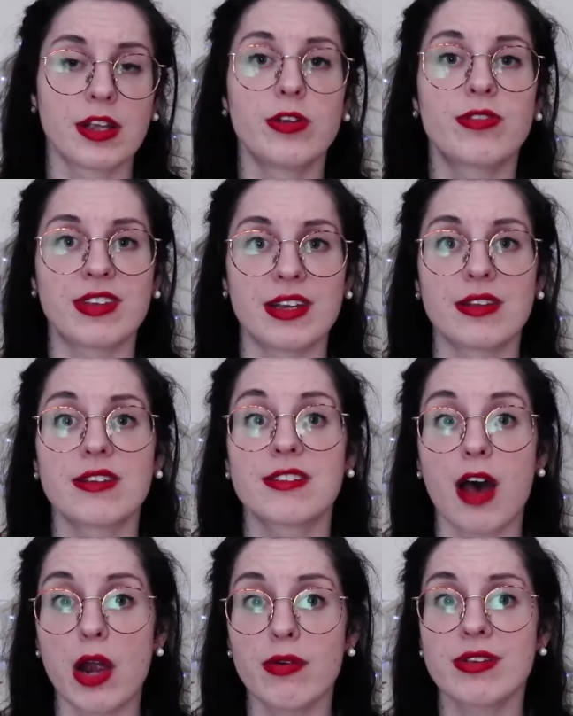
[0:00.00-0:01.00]
You see, the
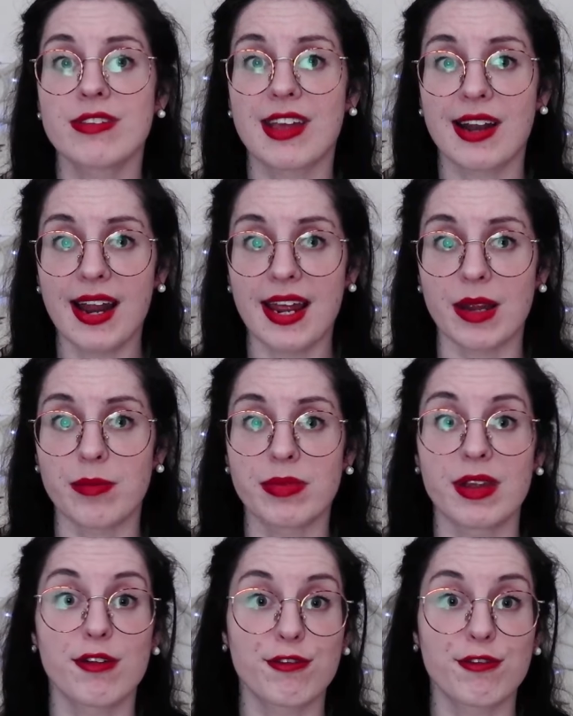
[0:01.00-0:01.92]
sirens claim the